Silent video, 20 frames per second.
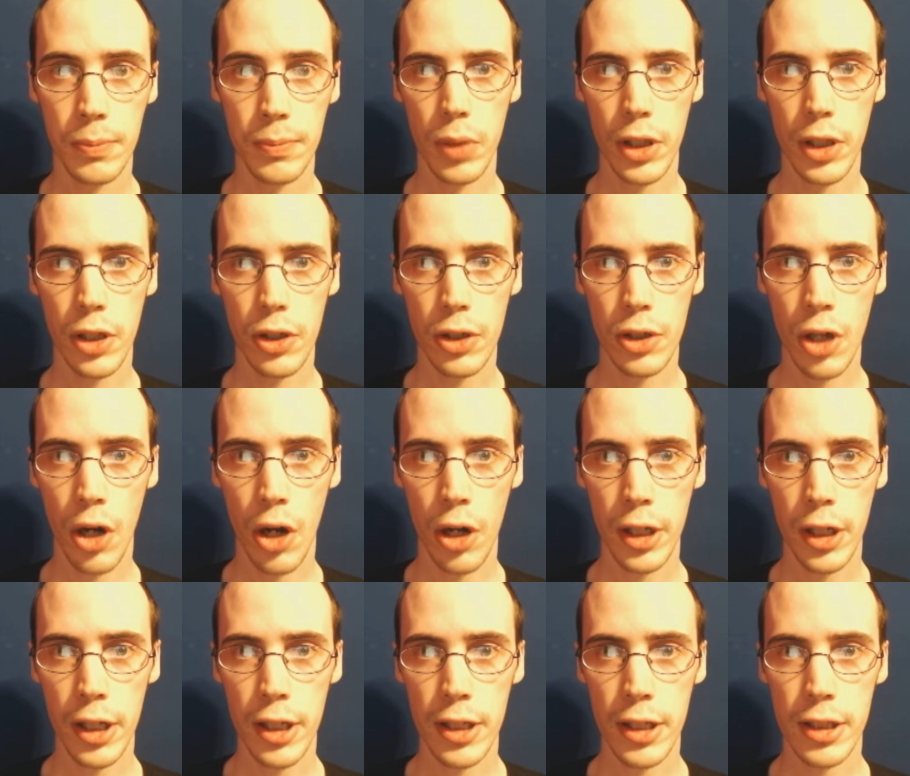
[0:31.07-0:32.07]
When their
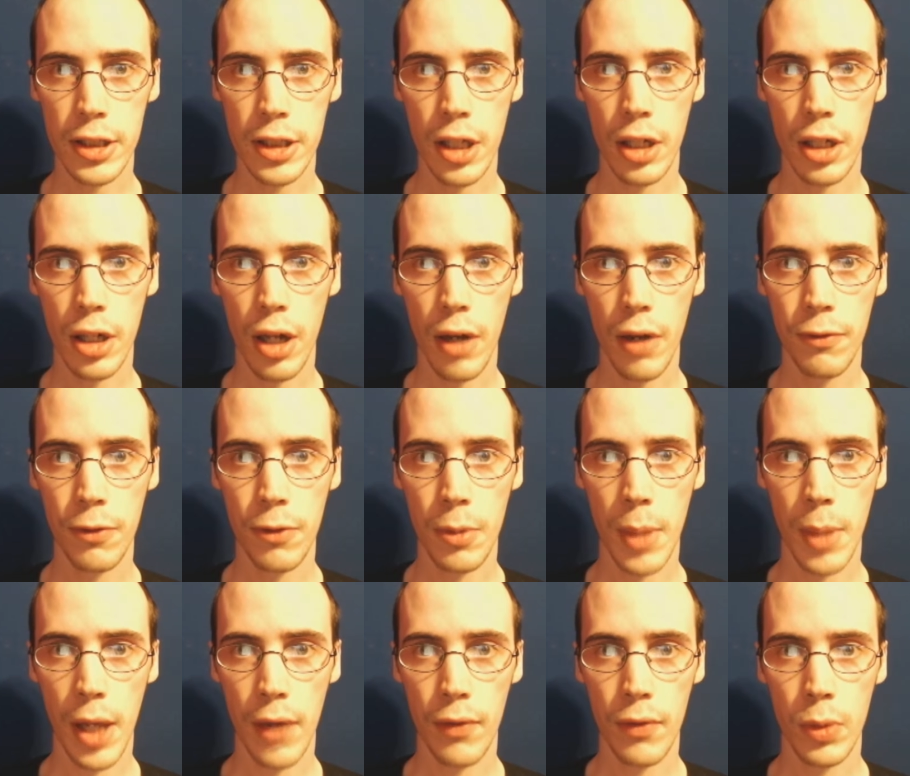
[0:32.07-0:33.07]
target is cut off
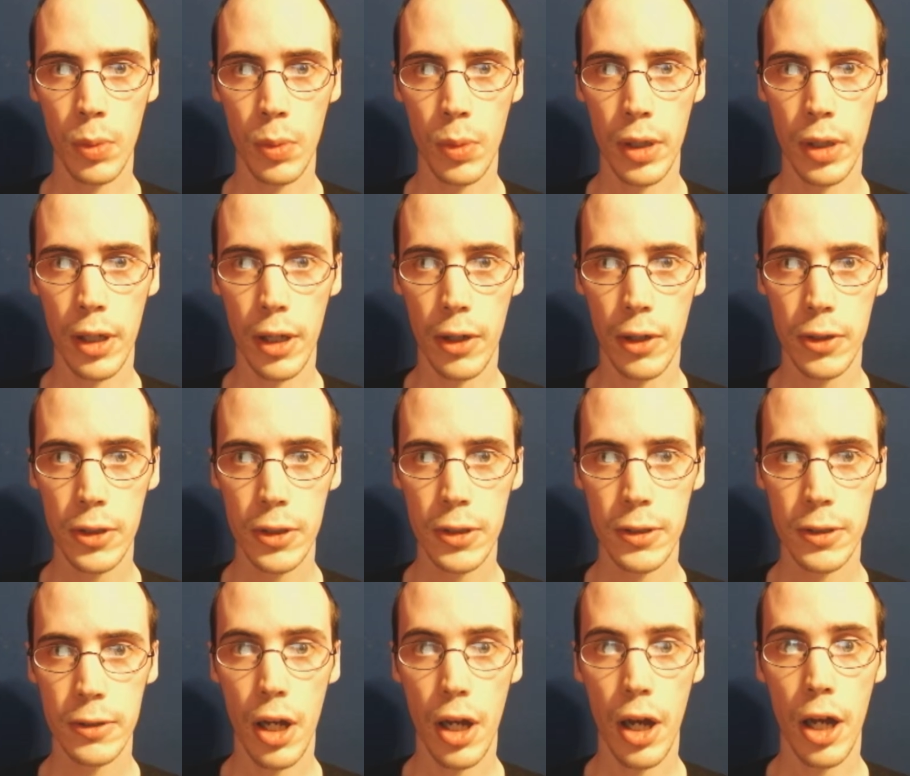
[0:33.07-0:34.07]
from everyone else,
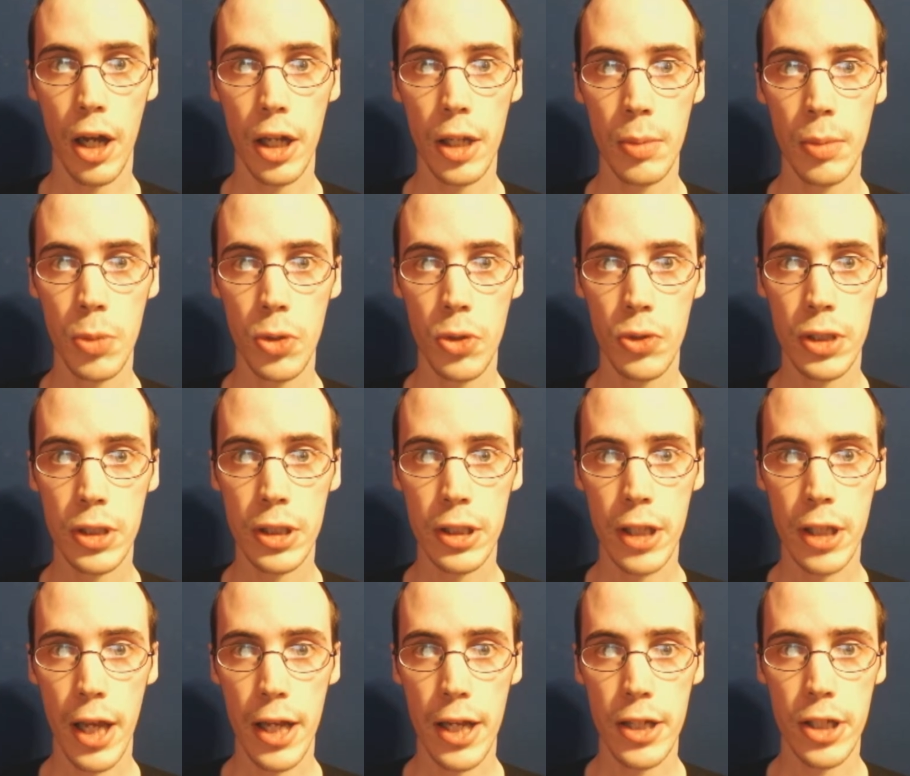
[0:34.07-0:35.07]
the honeymoon
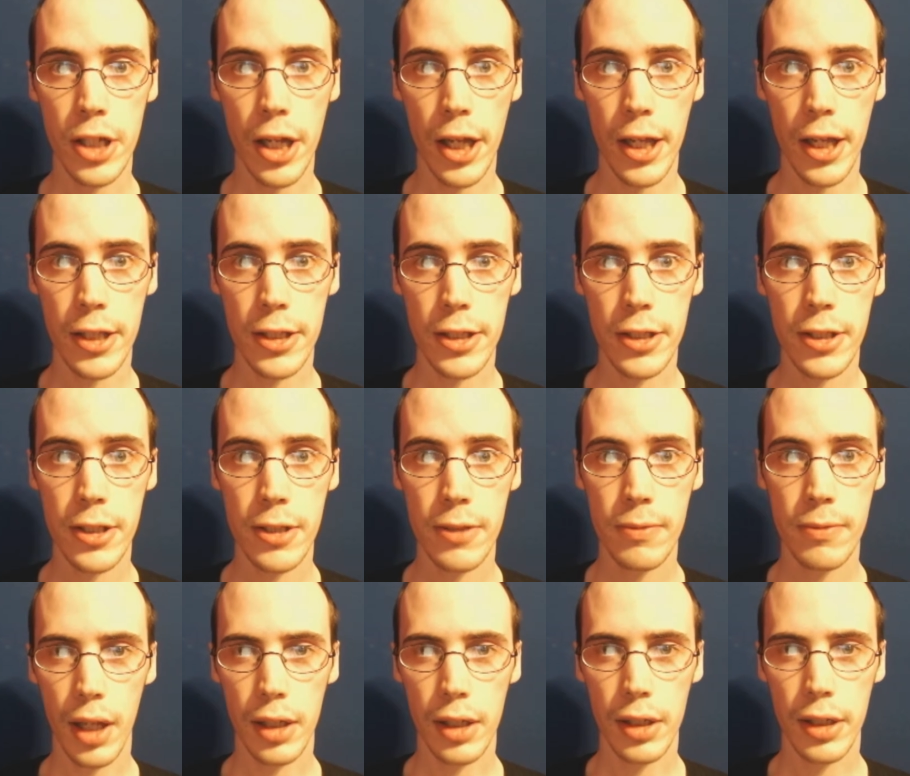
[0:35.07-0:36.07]
stage ends
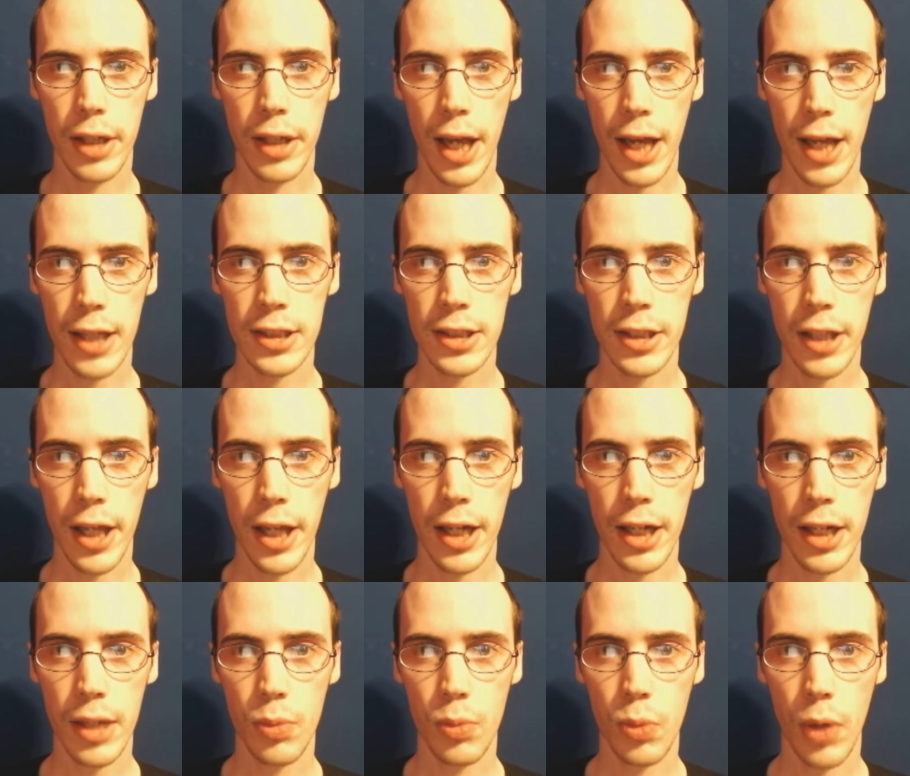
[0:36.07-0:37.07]
and
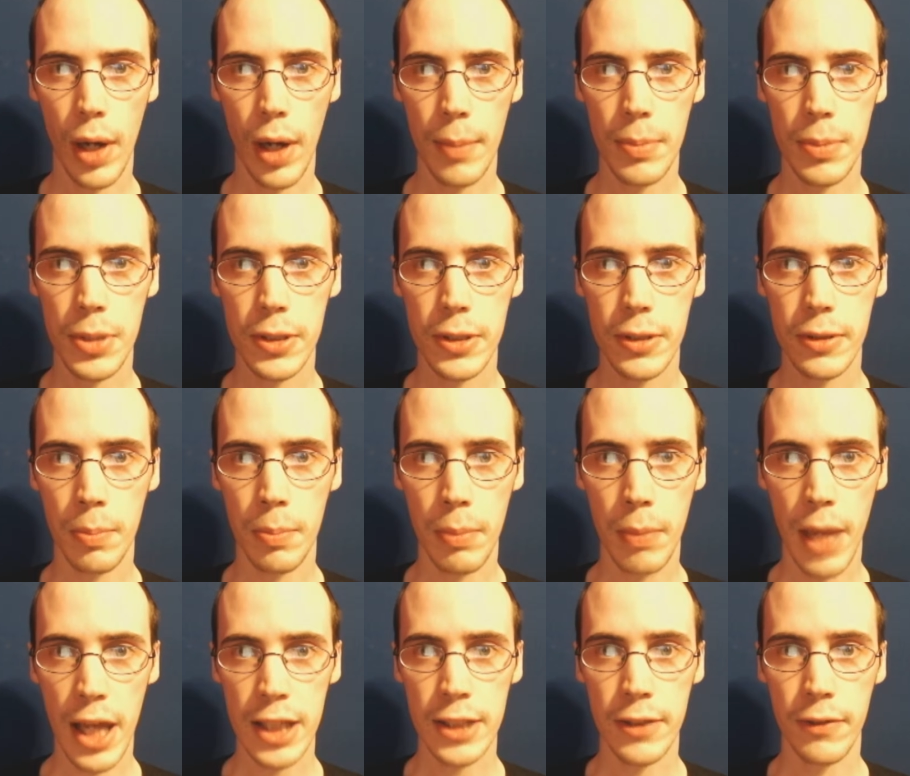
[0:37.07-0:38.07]
gaslighting ramps up
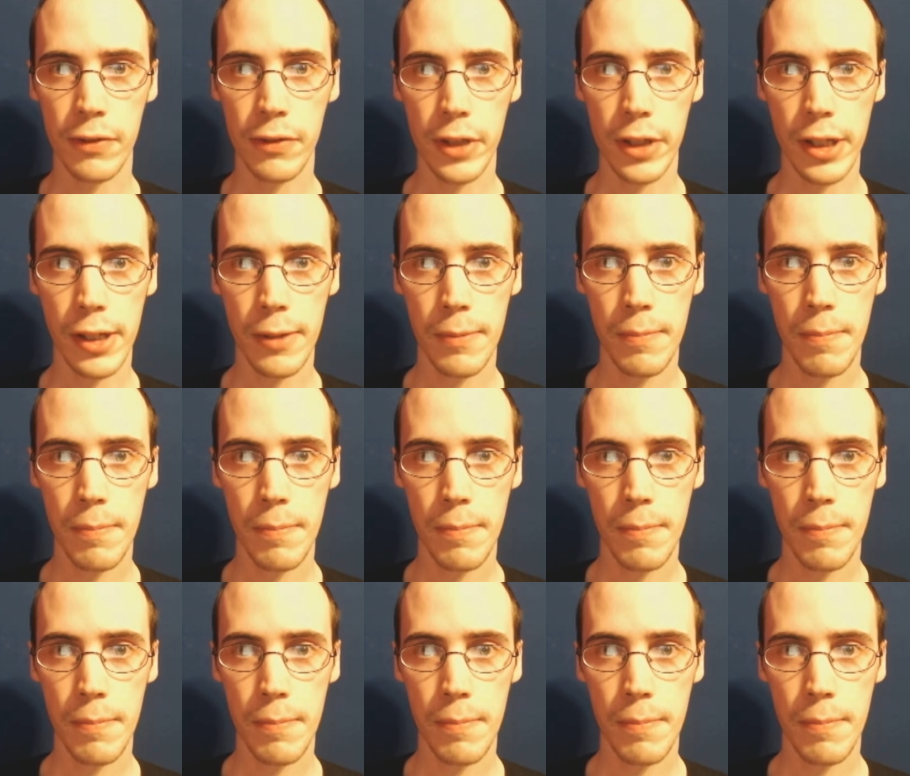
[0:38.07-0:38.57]
massively.